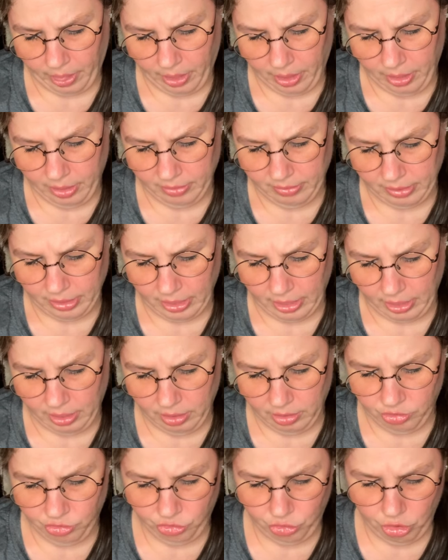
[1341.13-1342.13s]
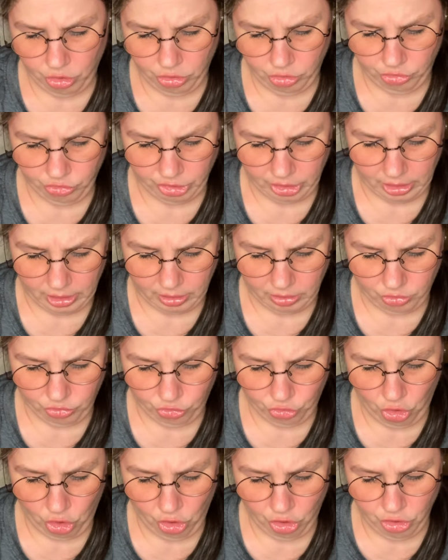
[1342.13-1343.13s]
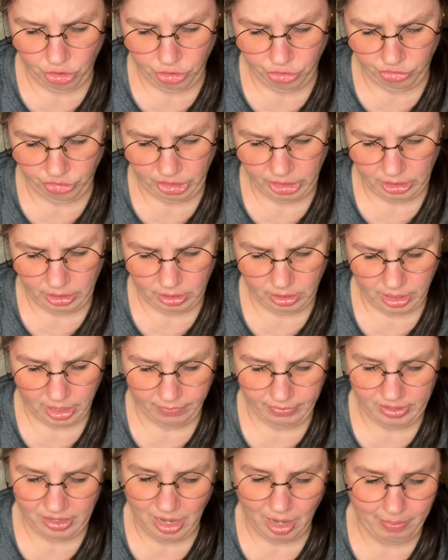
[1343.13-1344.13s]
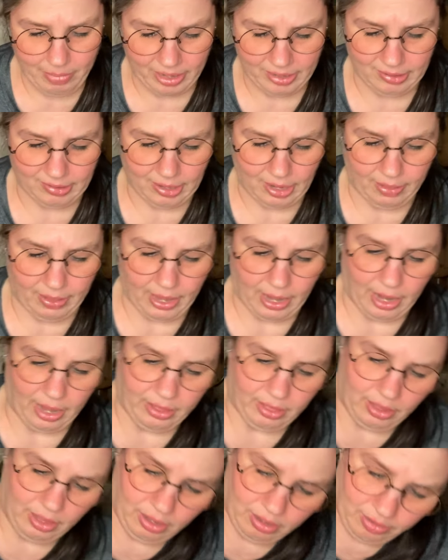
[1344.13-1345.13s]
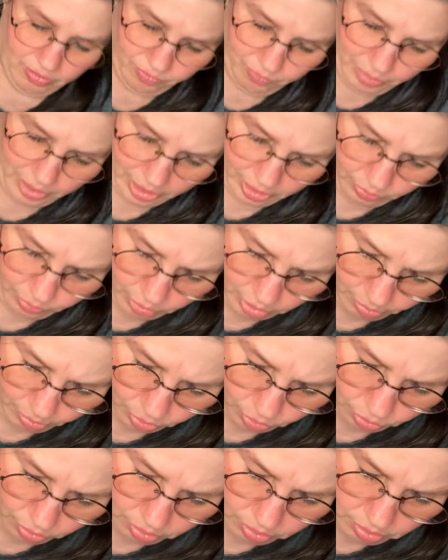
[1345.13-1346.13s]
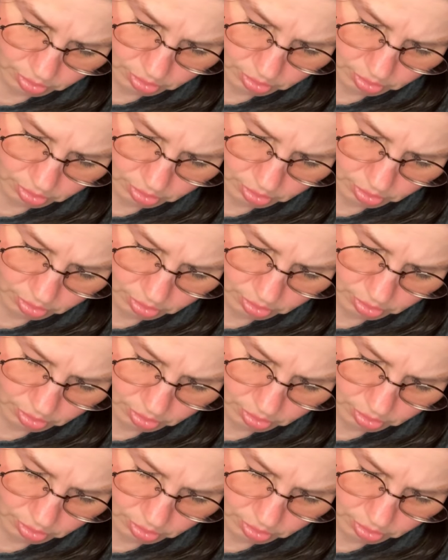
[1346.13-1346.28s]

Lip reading: Because then I can charge it. Charge it! Every time I say that, I think of Betty Rubble.